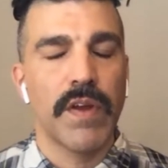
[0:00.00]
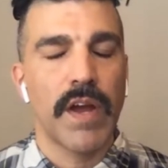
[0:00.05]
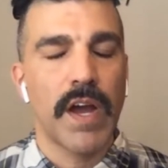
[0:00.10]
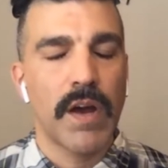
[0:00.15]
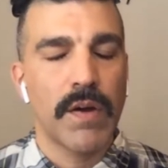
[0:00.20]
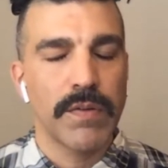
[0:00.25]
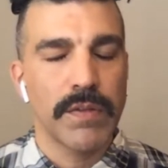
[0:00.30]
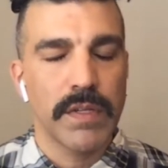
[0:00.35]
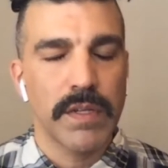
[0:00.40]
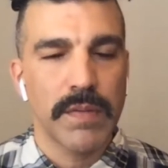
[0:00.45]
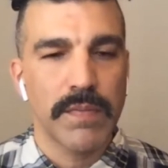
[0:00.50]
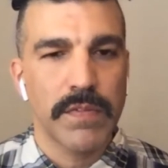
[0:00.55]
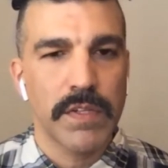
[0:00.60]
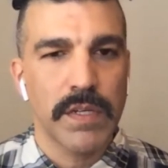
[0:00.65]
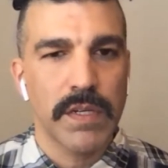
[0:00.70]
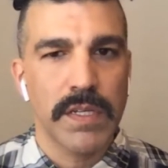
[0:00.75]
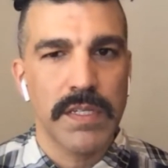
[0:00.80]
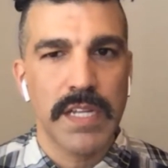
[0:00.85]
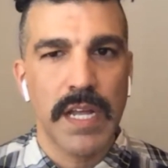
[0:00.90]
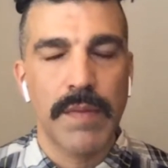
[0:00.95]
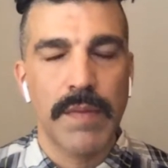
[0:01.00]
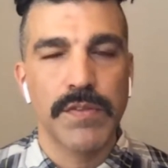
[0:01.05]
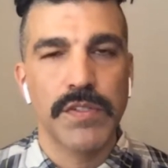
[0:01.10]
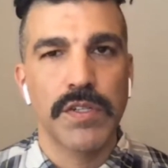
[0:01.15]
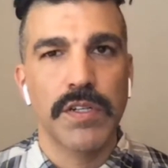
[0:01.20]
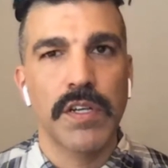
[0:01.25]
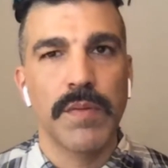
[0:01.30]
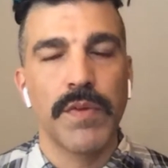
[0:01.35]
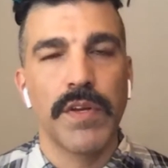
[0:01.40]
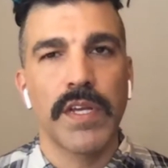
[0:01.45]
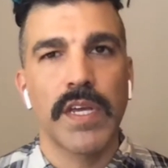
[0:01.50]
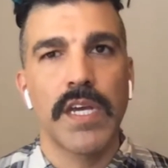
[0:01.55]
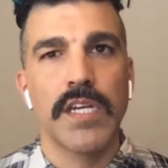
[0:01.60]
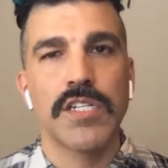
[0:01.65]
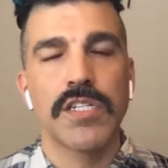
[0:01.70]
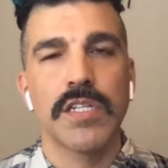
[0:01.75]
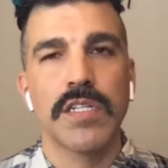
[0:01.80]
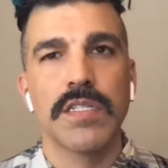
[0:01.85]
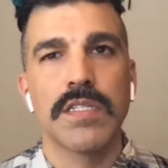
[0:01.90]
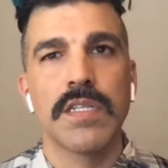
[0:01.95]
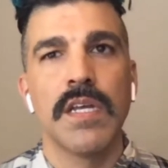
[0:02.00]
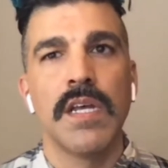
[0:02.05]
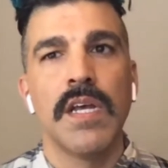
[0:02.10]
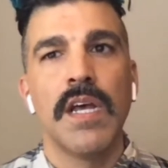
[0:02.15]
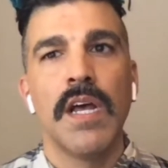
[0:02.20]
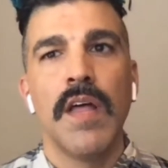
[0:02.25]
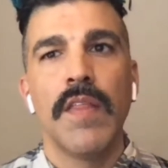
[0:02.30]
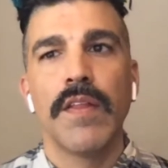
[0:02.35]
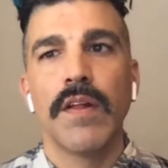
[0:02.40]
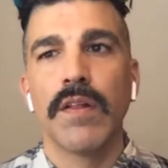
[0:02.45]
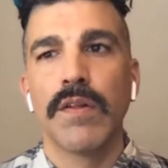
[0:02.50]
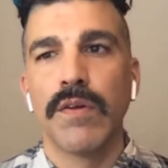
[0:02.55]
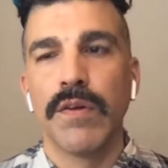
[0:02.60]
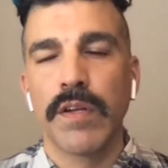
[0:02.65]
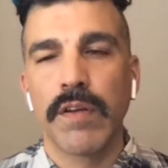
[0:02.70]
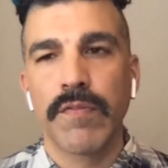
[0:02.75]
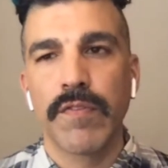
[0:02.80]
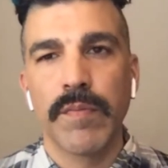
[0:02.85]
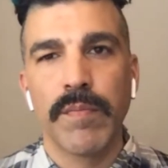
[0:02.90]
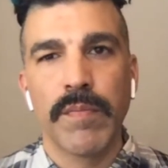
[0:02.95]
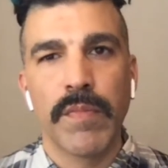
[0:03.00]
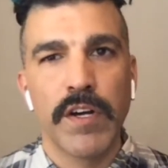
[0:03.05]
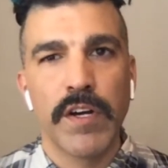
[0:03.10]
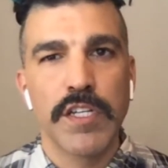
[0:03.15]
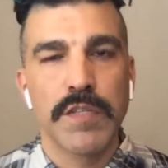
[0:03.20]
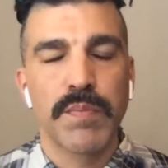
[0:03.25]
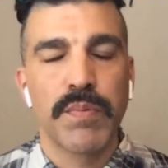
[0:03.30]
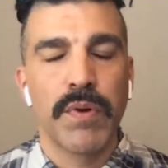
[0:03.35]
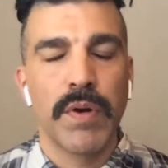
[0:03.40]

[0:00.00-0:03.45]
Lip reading: how to establish your communications, the learning from Mars